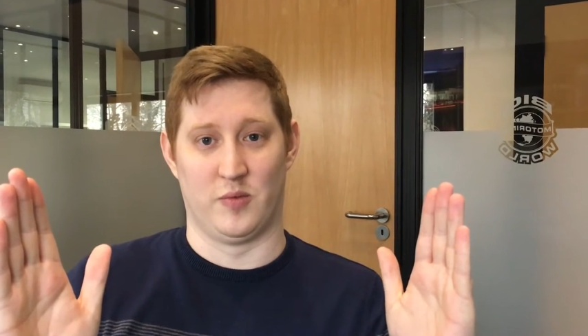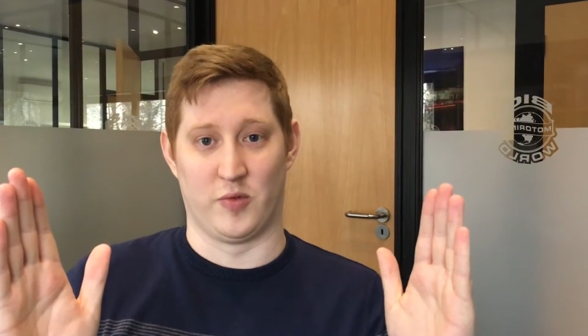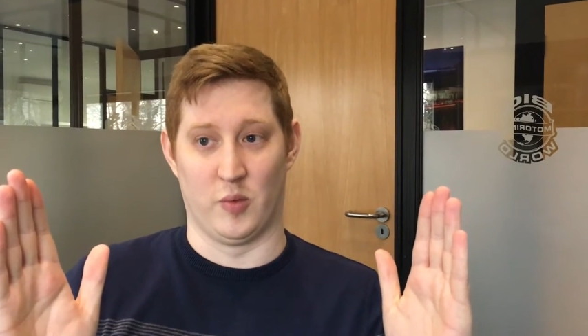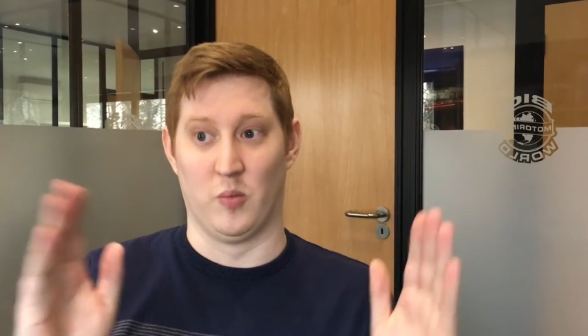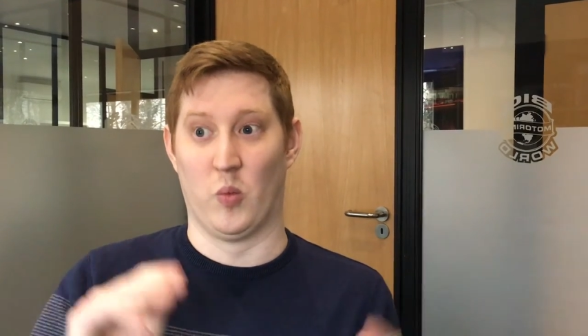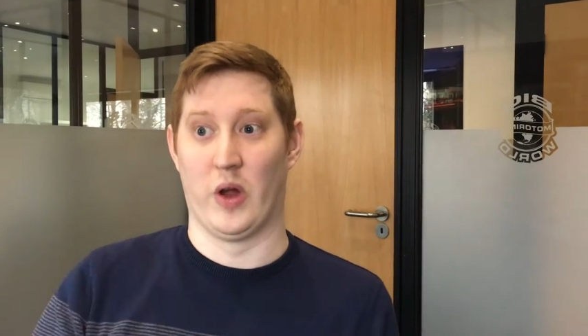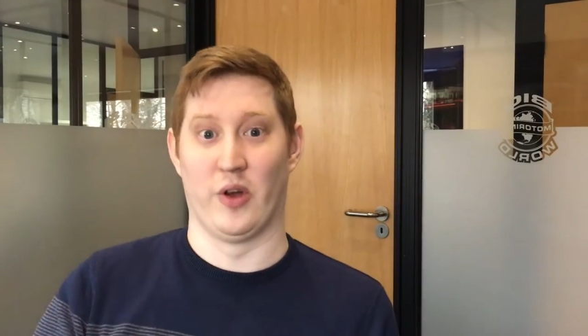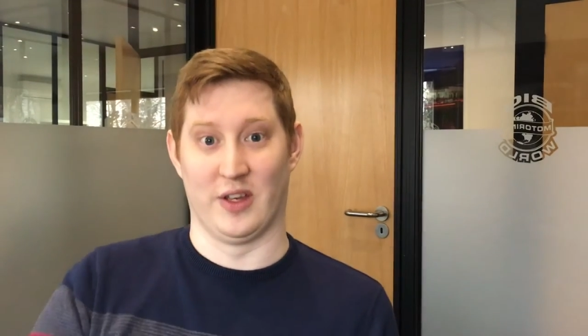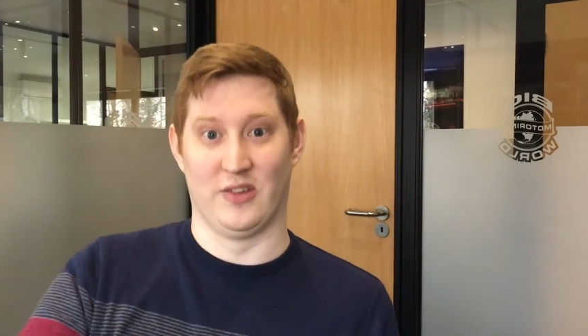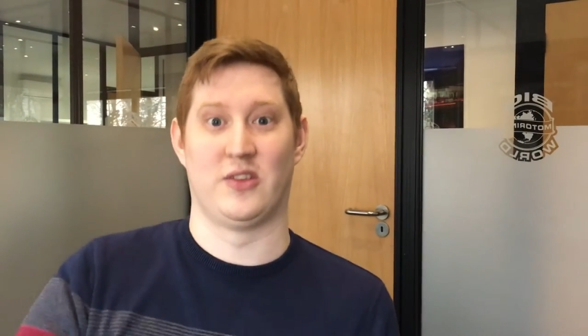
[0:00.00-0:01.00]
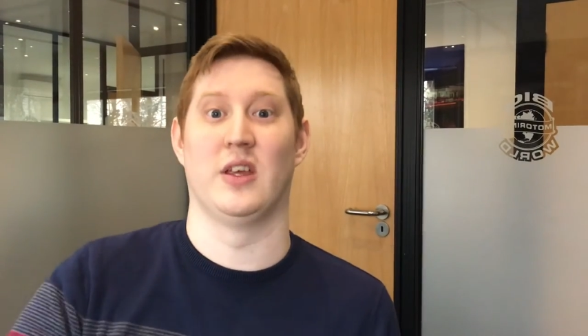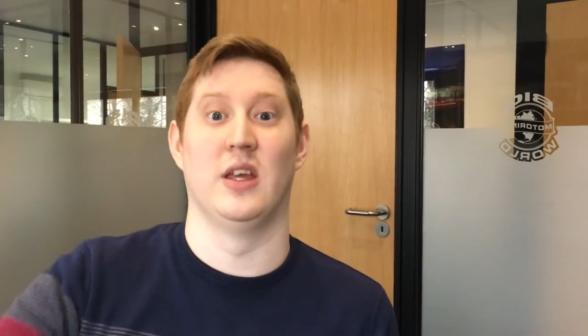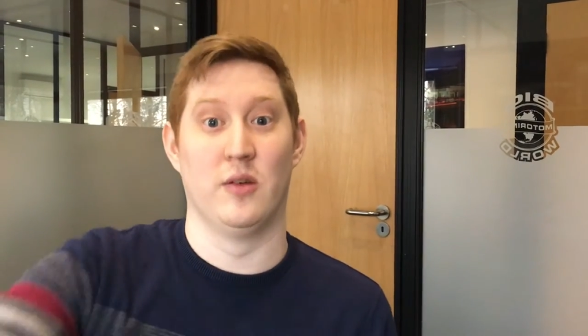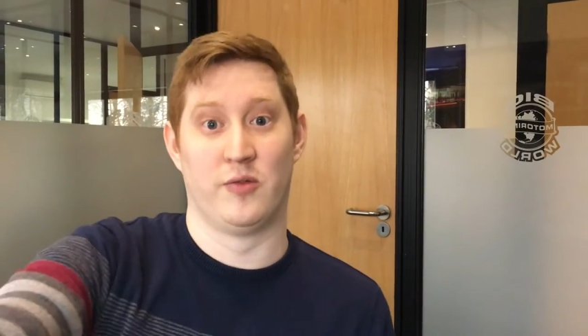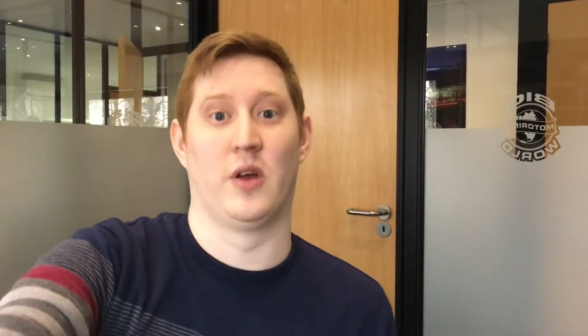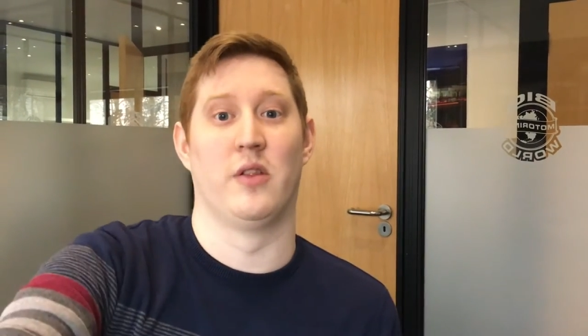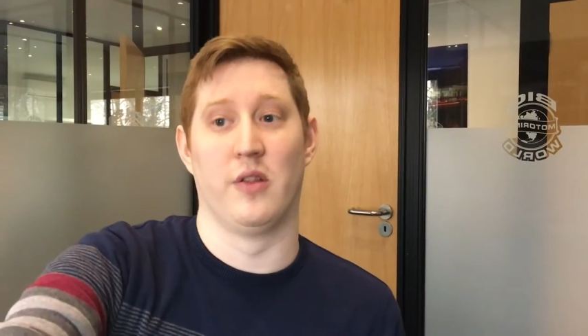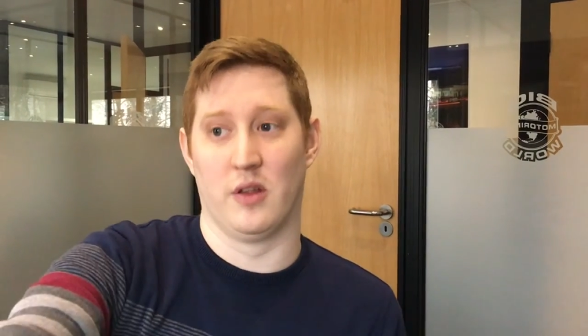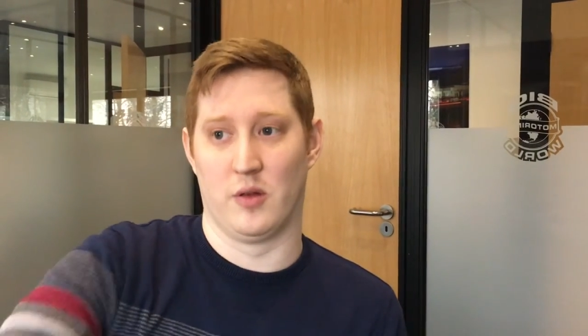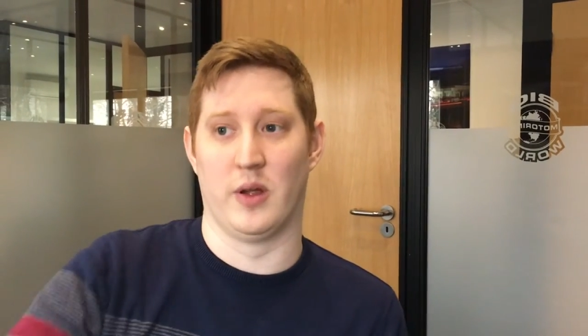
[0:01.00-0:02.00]
From where I can see further
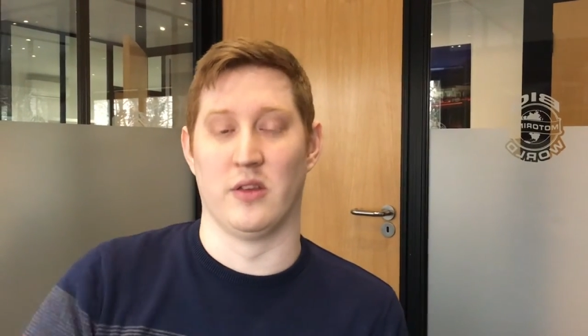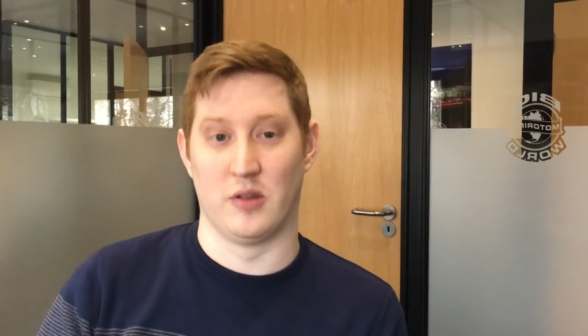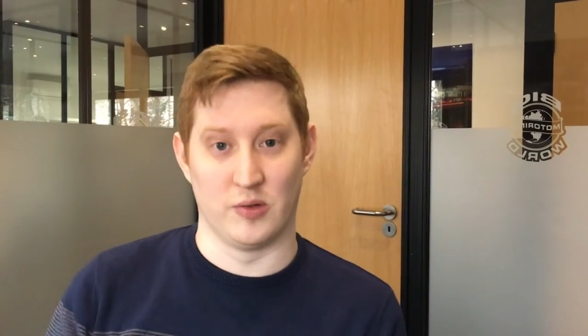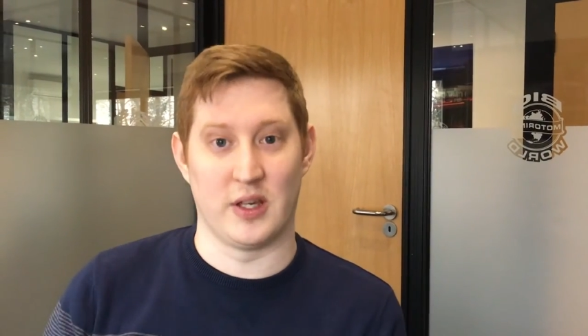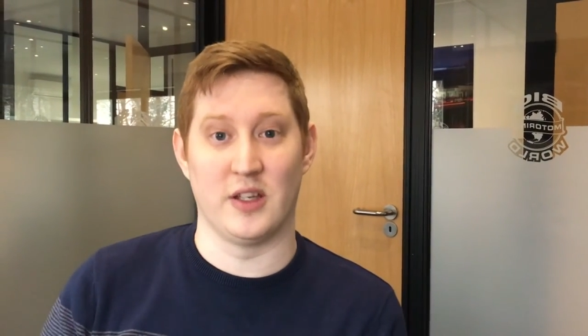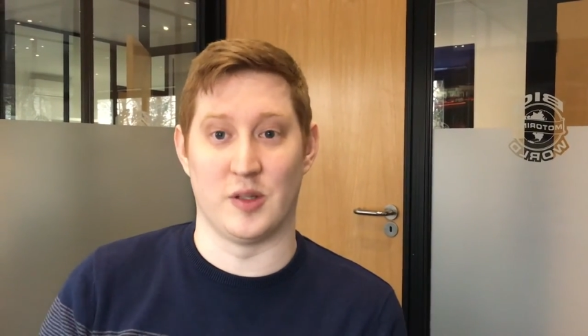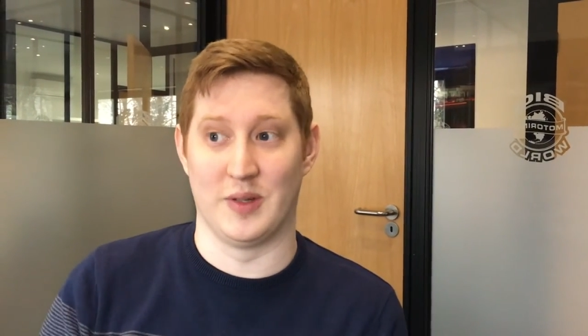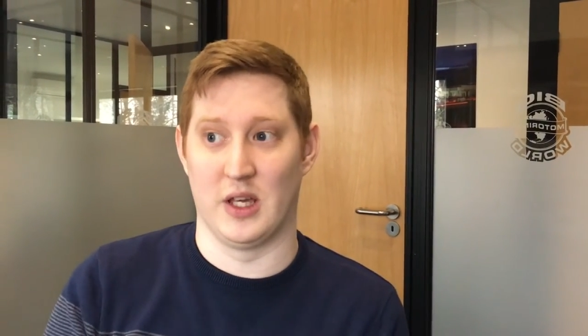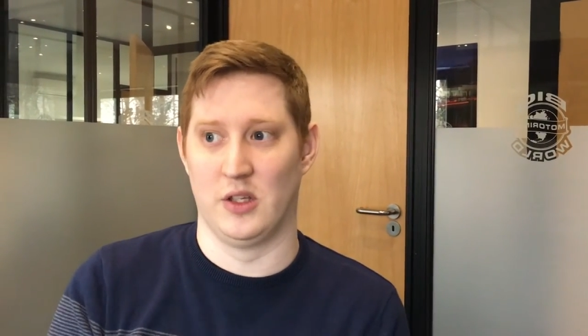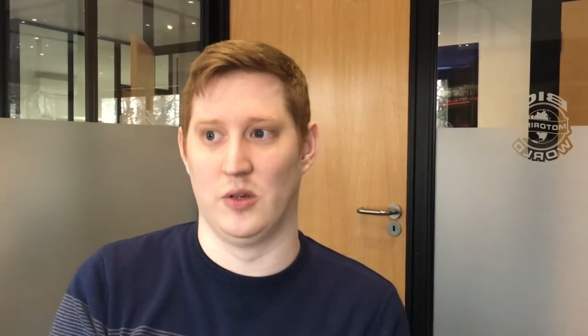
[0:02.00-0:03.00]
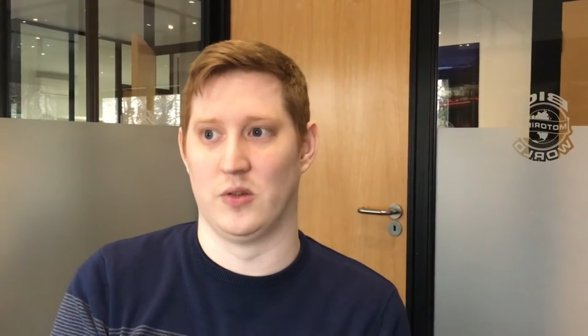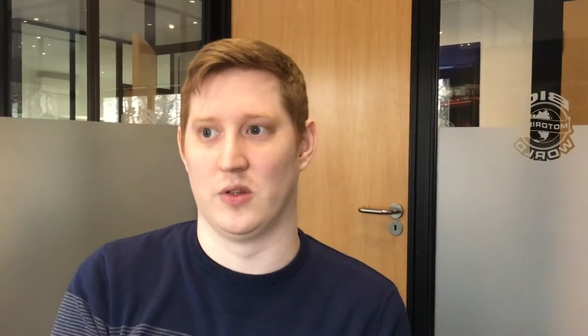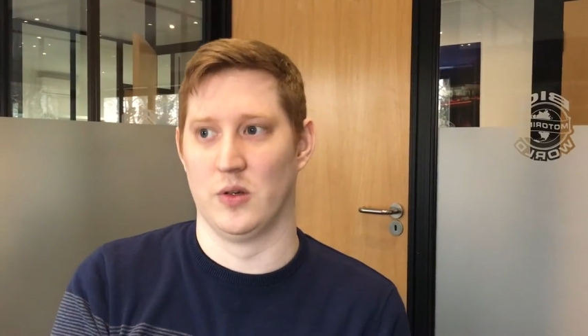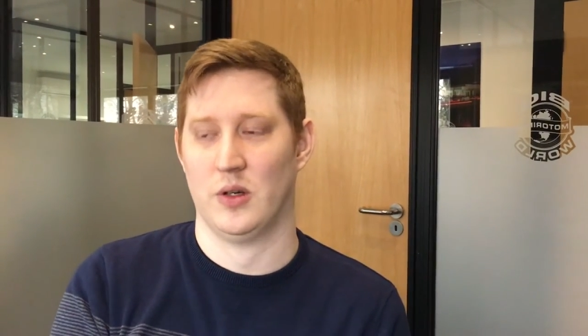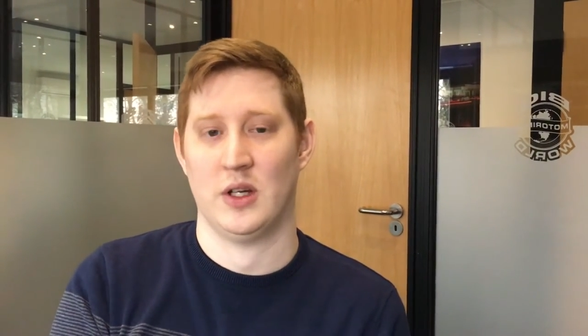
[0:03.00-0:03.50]
the other end, so it'll take some getting used to,